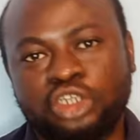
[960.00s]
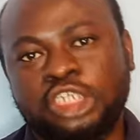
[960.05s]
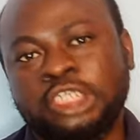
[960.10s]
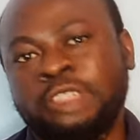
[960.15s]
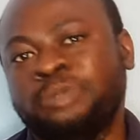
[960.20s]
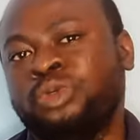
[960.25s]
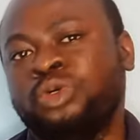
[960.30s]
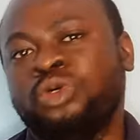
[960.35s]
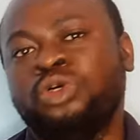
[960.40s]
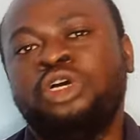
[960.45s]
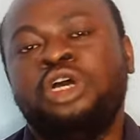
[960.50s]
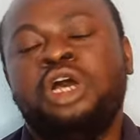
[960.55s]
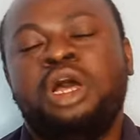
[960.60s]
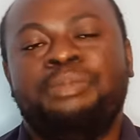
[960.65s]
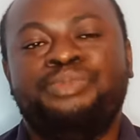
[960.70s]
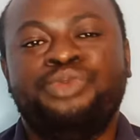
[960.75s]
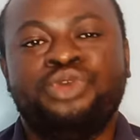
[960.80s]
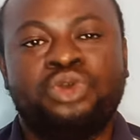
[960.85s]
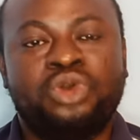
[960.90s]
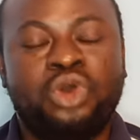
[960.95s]
possible,
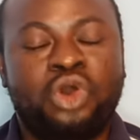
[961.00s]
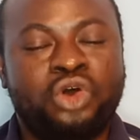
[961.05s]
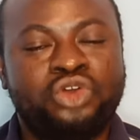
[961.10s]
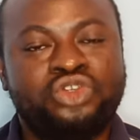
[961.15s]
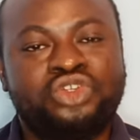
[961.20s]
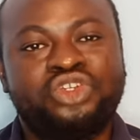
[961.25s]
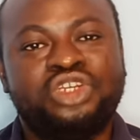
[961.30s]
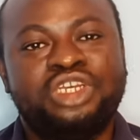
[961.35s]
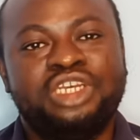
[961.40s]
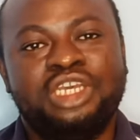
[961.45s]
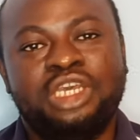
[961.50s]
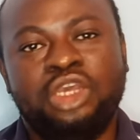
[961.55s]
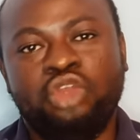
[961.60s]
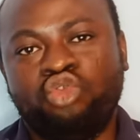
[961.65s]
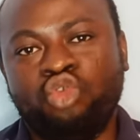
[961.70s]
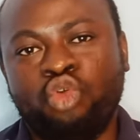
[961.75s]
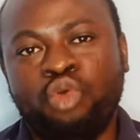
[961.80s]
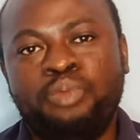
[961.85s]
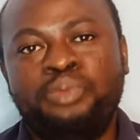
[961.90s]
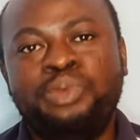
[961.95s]
because
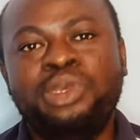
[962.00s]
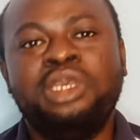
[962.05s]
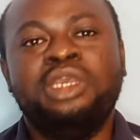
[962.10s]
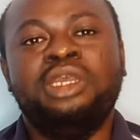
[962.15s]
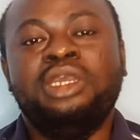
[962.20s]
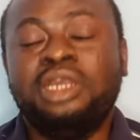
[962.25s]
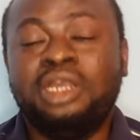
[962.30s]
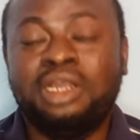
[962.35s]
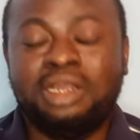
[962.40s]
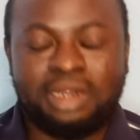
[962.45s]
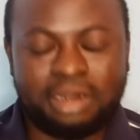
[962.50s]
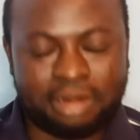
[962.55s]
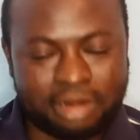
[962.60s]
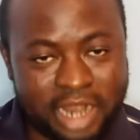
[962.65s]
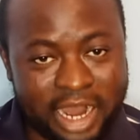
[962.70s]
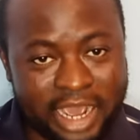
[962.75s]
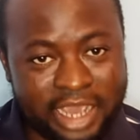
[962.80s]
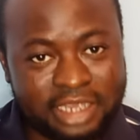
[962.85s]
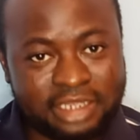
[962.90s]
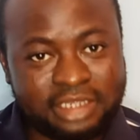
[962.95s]
it will be
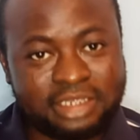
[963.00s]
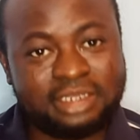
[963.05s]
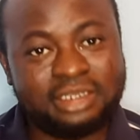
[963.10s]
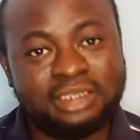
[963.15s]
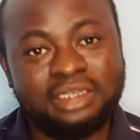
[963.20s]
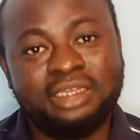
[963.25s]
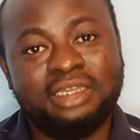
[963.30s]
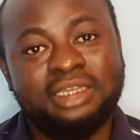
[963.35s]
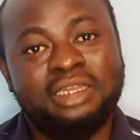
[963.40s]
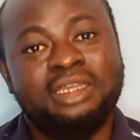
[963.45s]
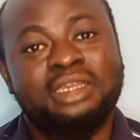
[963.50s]
write,